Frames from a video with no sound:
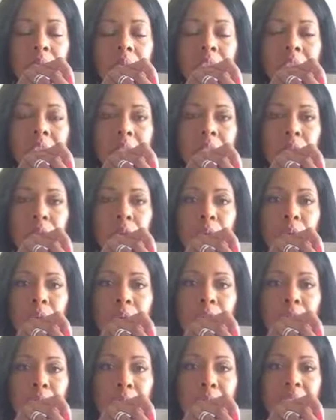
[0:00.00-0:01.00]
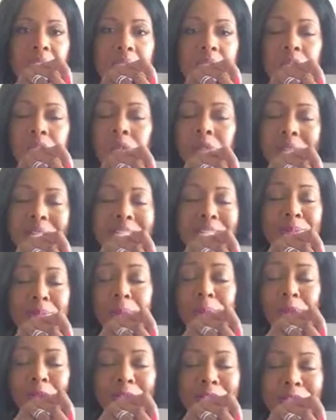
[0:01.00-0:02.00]
And of course the bronzer, you guys
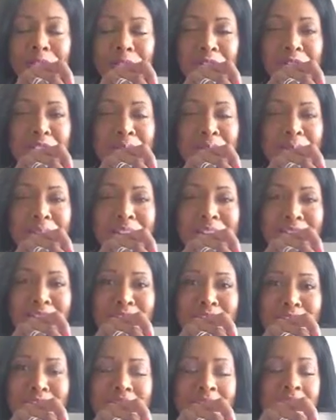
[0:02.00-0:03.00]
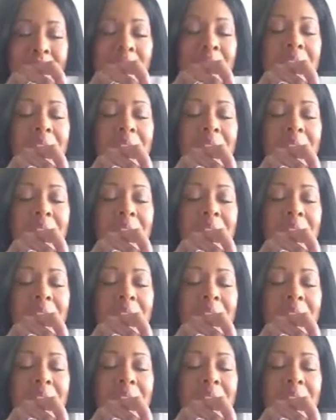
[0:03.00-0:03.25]
probably already know this, the bronzer